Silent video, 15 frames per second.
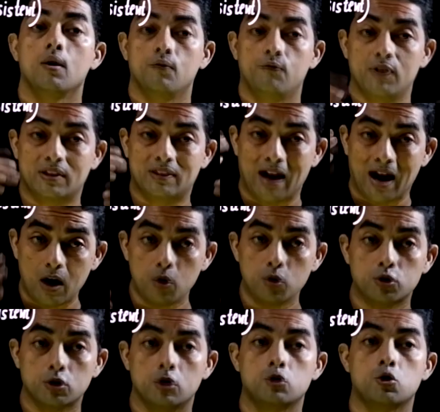
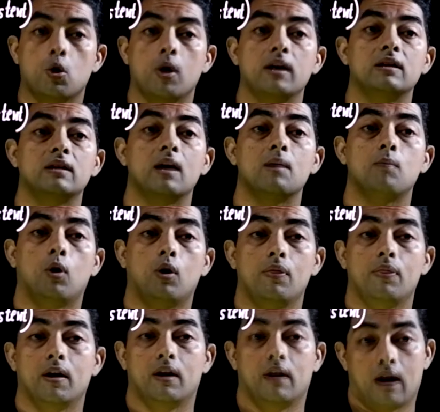without drawing them
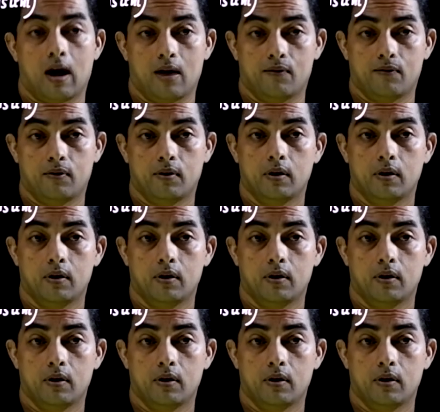on the graph.